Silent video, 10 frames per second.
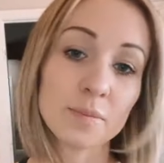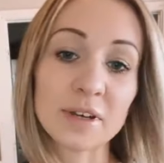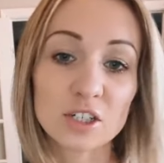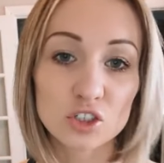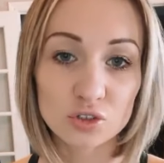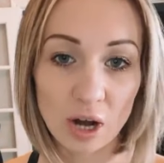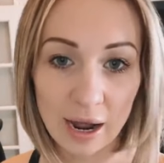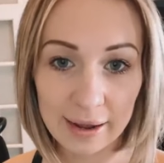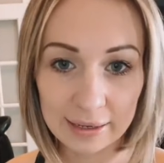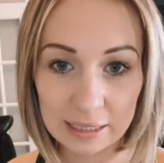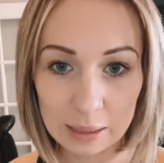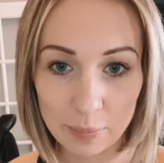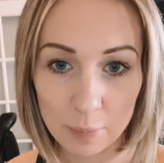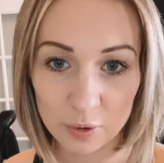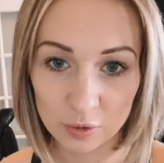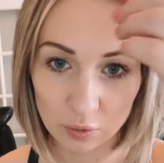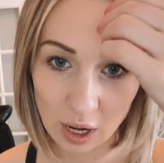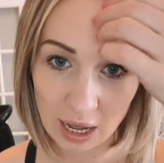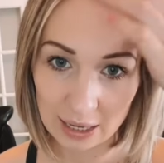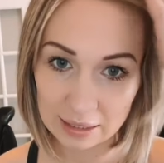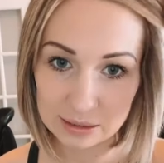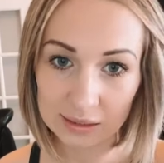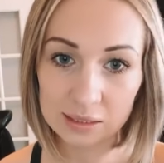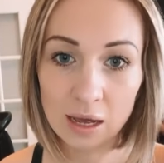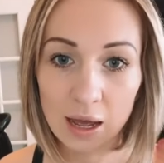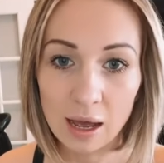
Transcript: so I'm gonna try and keep up with you guys.